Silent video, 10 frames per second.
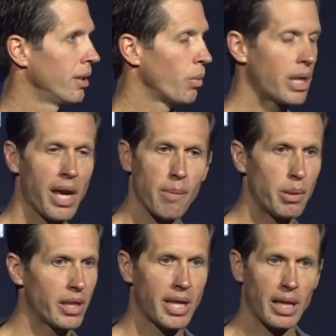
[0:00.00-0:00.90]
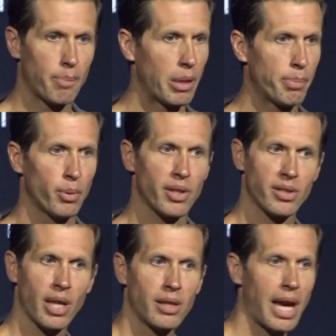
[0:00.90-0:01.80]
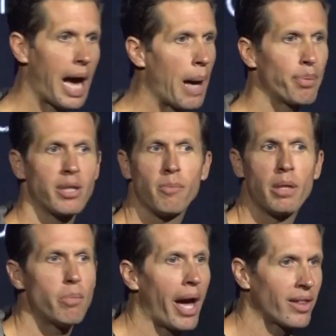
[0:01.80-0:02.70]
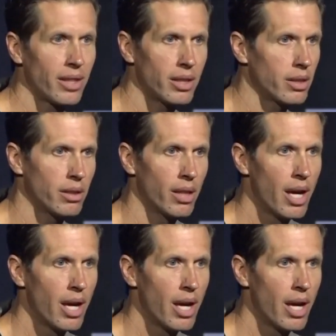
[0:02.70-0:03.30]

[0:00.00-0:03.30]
We can't be the kind of people that said, That happened to me back then.